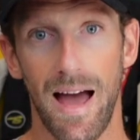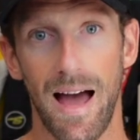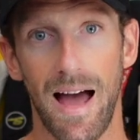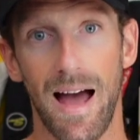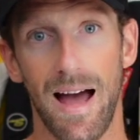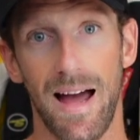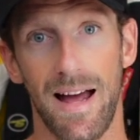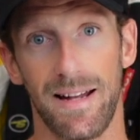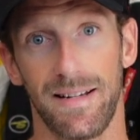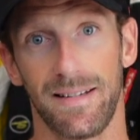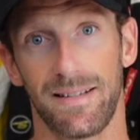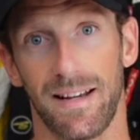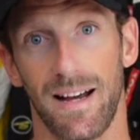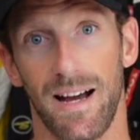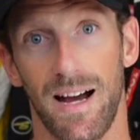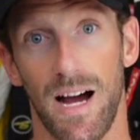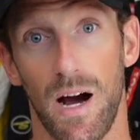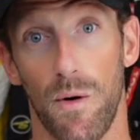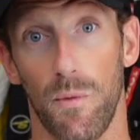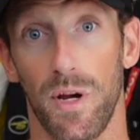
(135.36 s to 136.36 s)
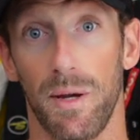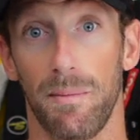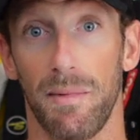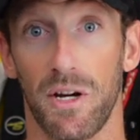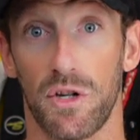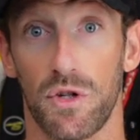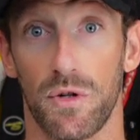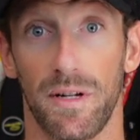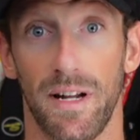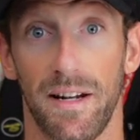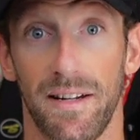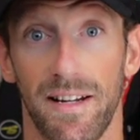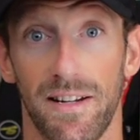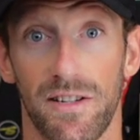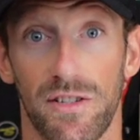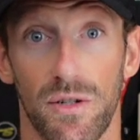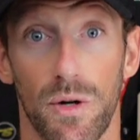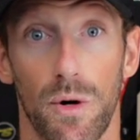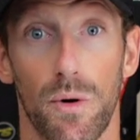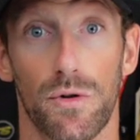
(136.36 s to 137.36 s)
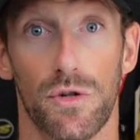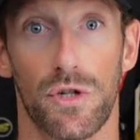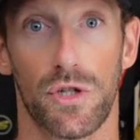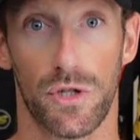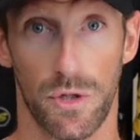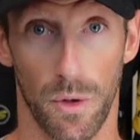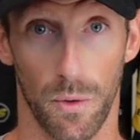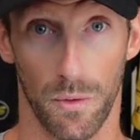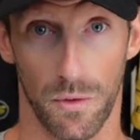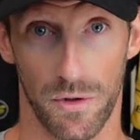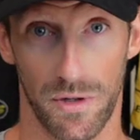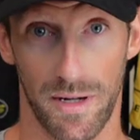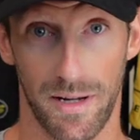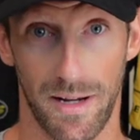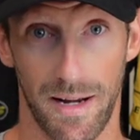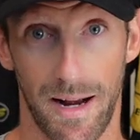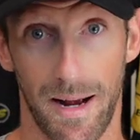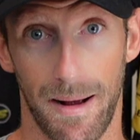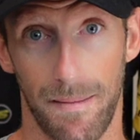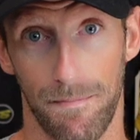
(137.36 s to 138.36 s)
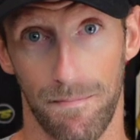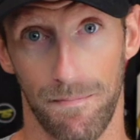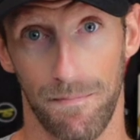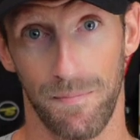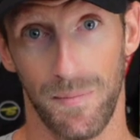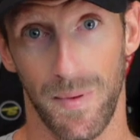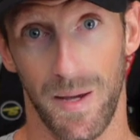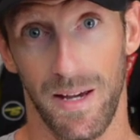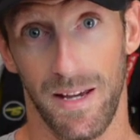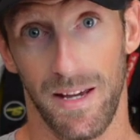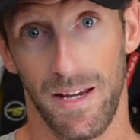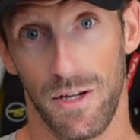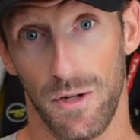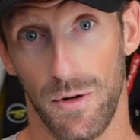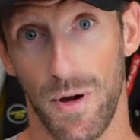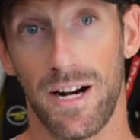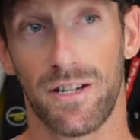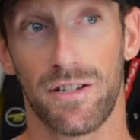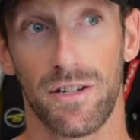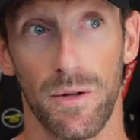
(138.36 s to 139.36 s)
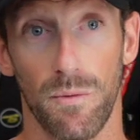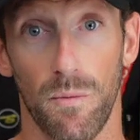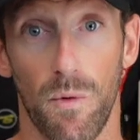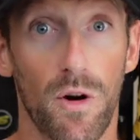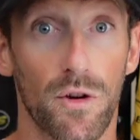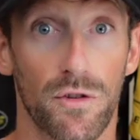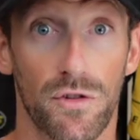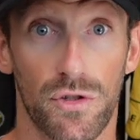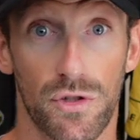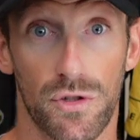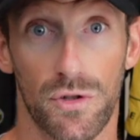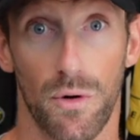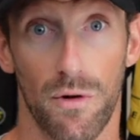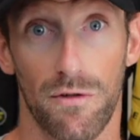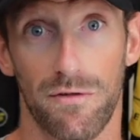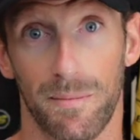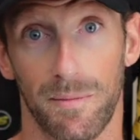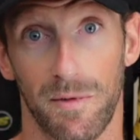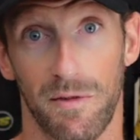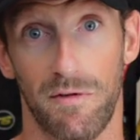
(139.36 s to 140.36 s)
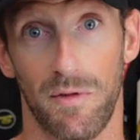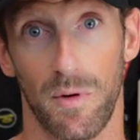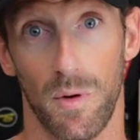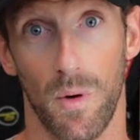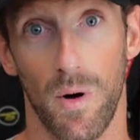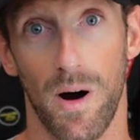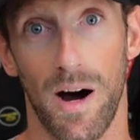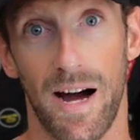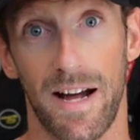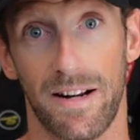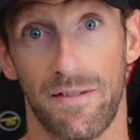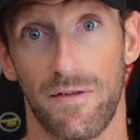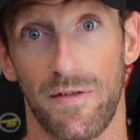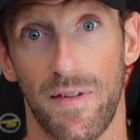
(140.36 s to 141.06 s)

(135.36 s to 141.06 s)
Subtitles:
And we make sure that there's no stall. You actually want to stall from the floor at